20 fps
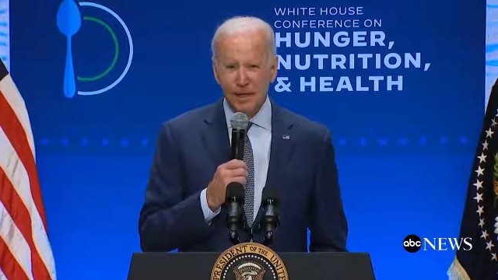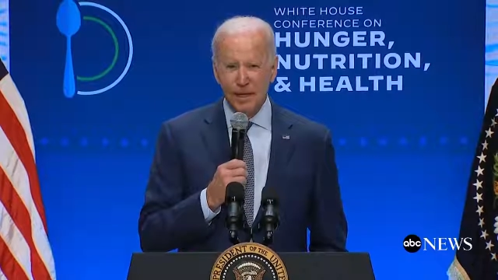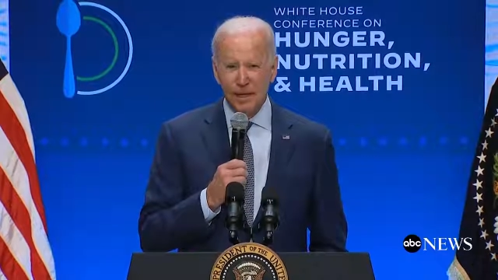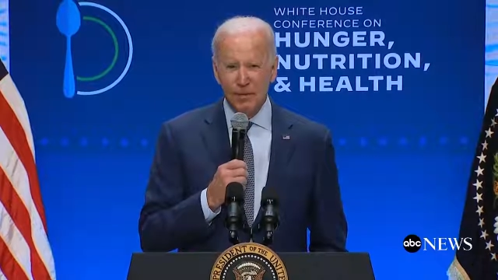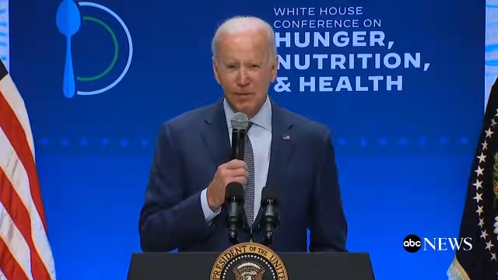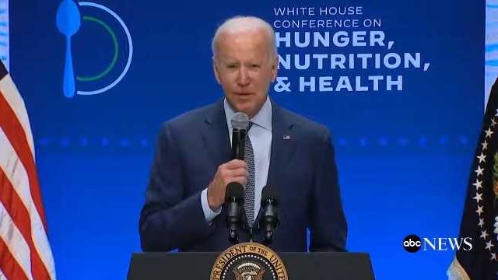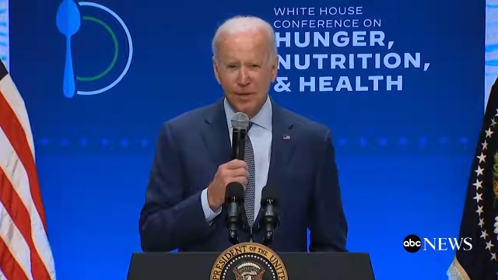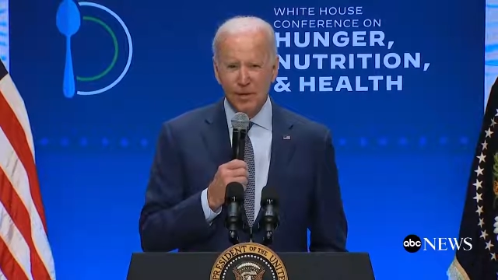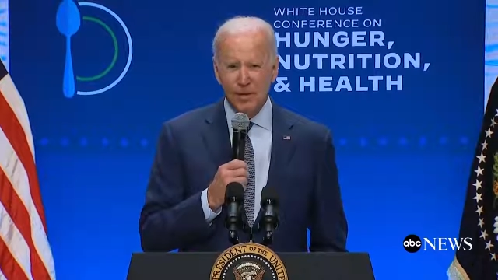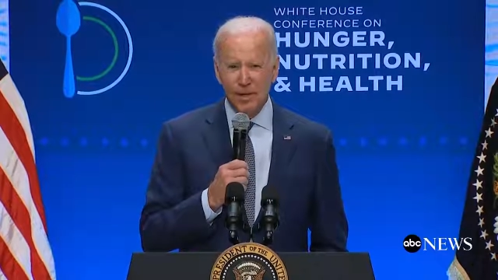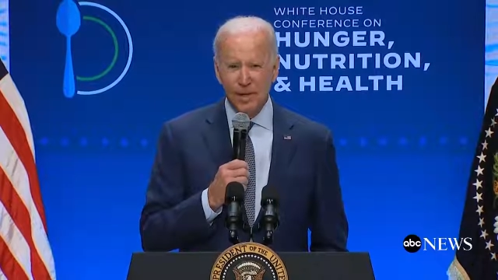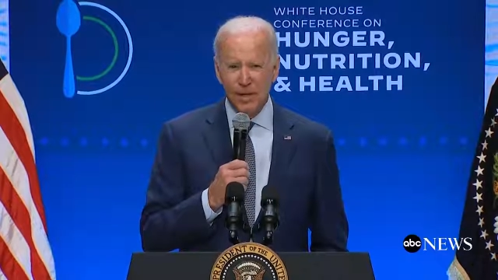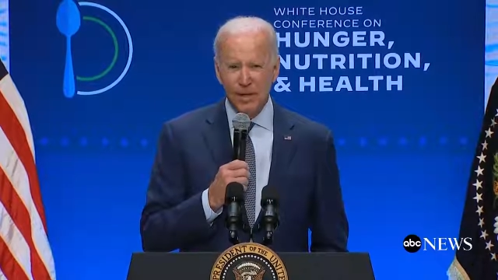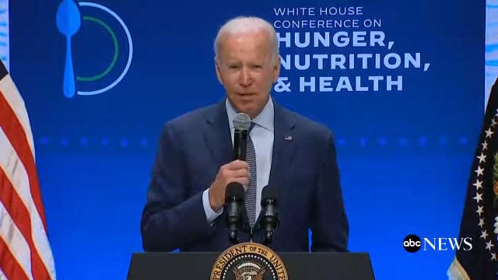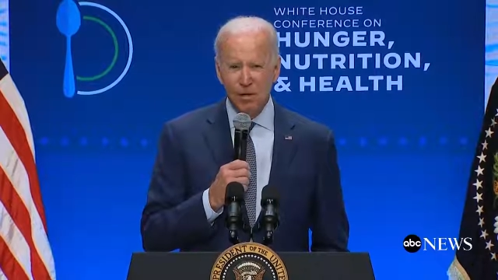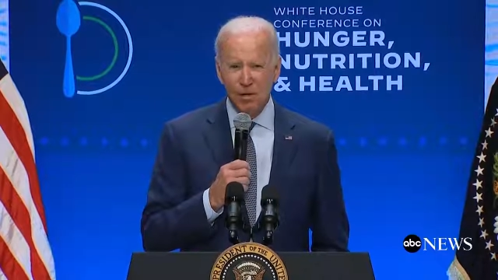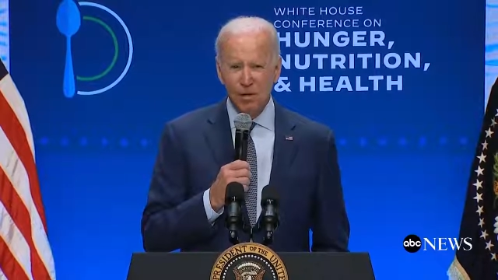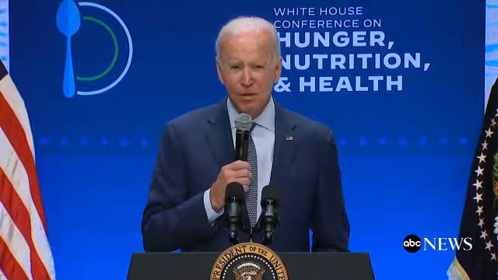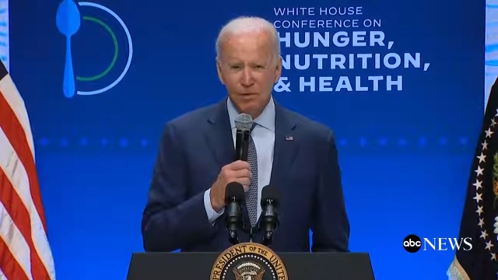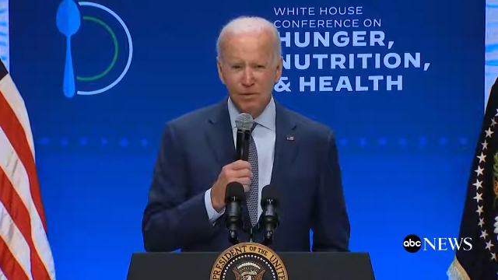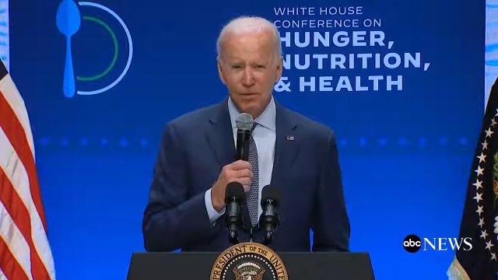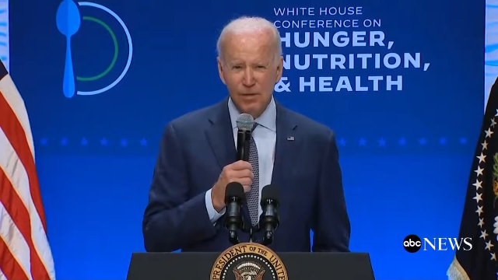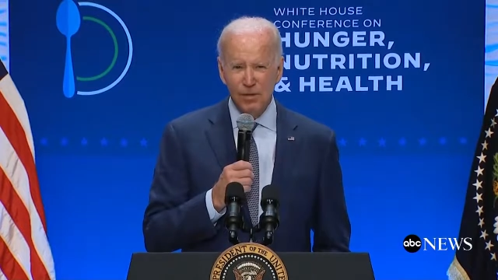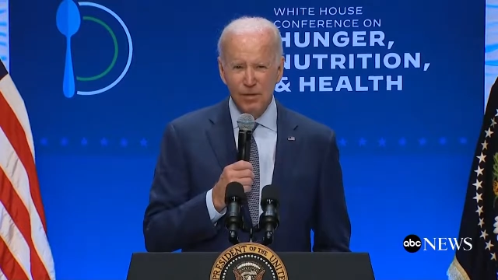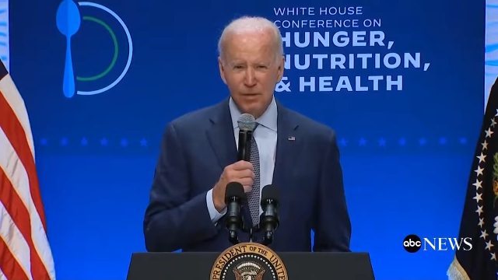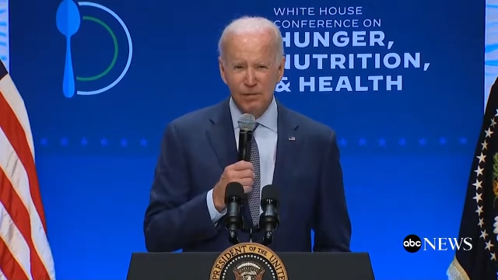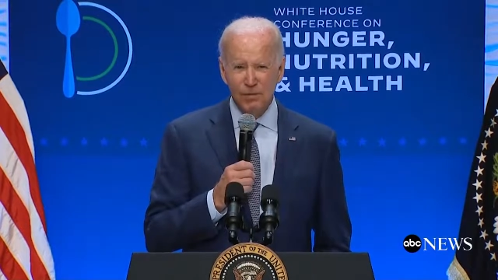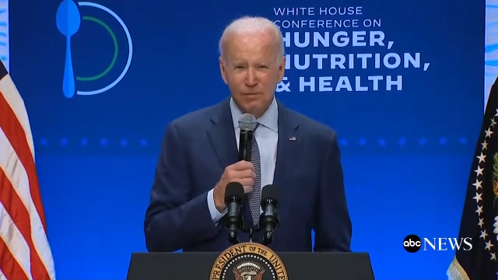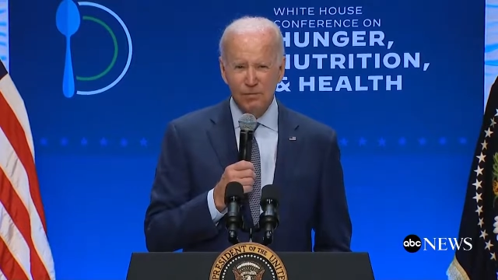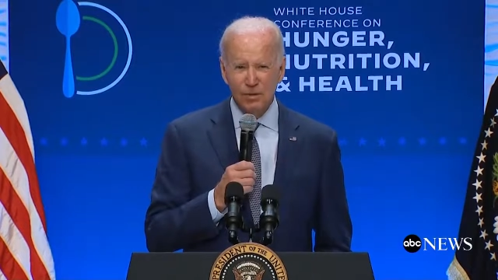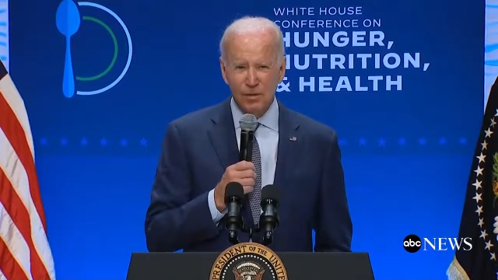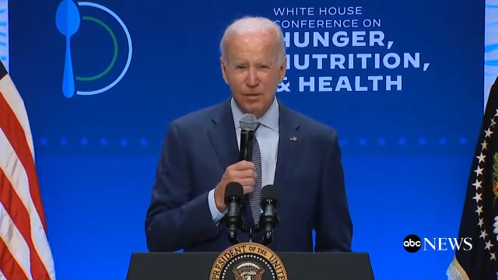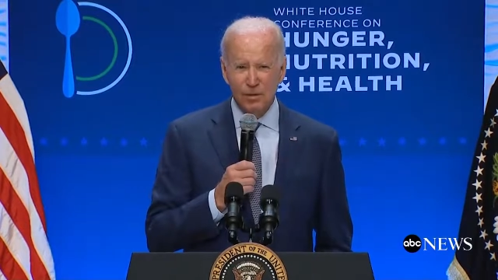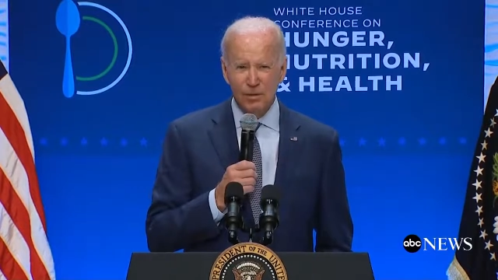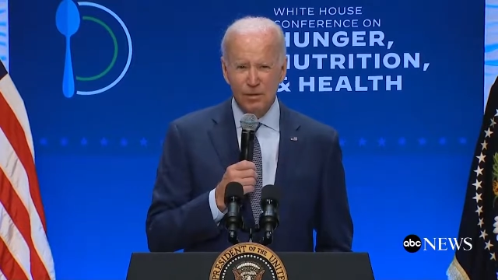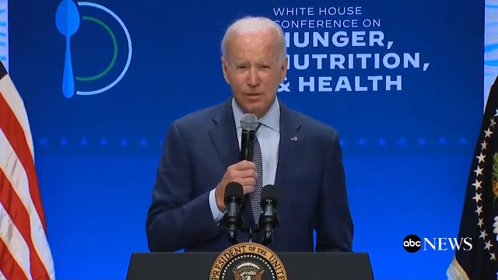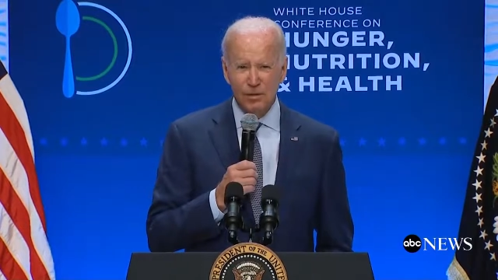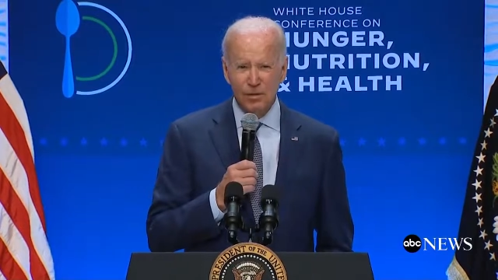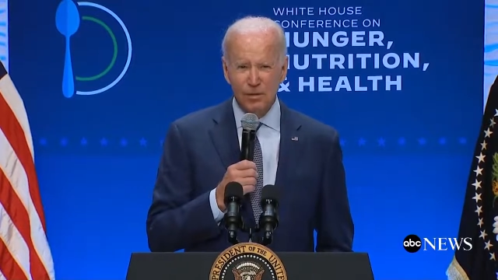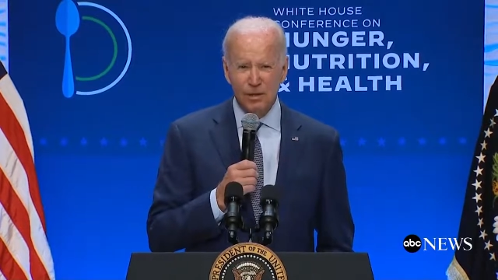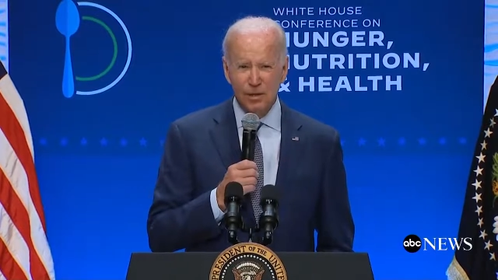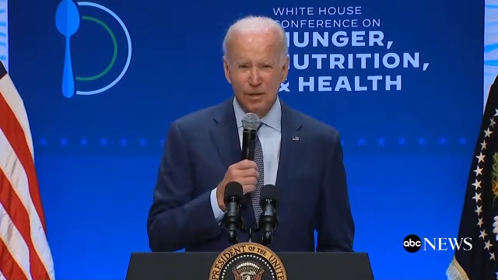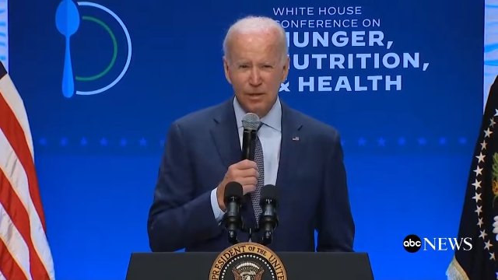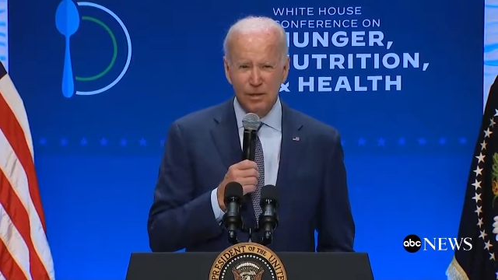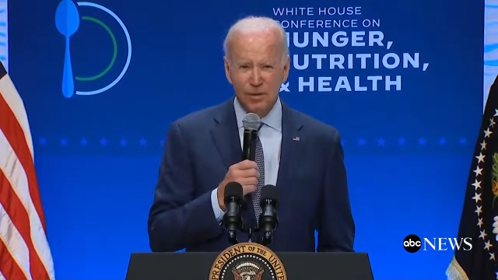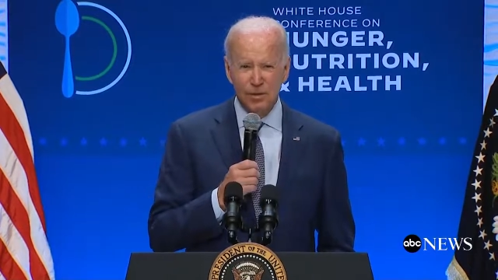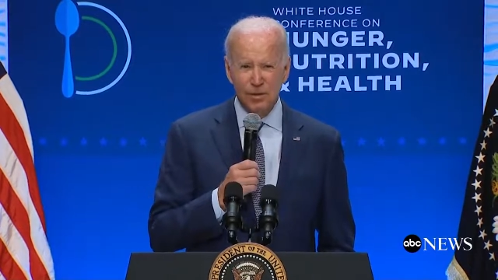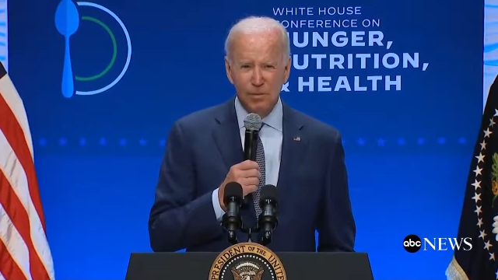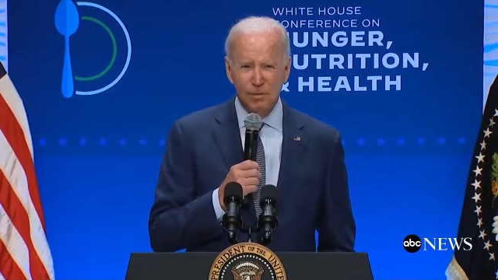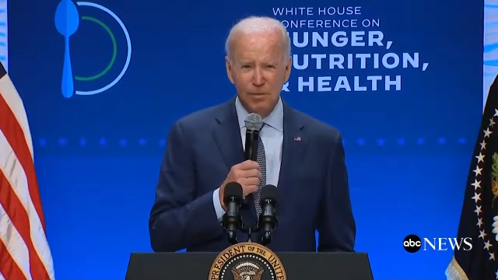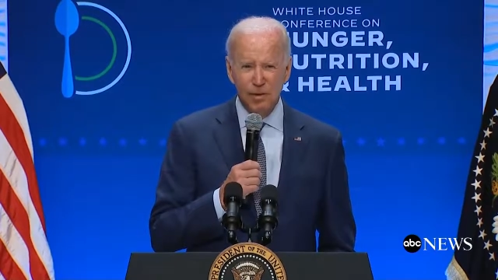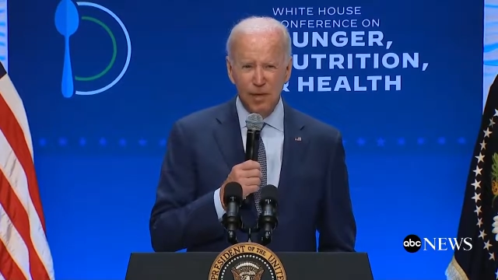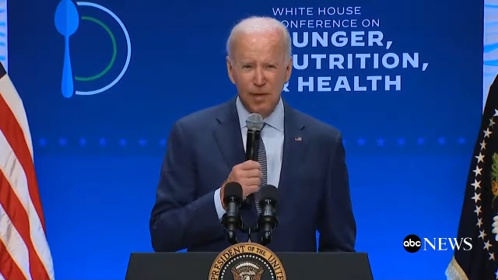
And I want to thank all of you here, for including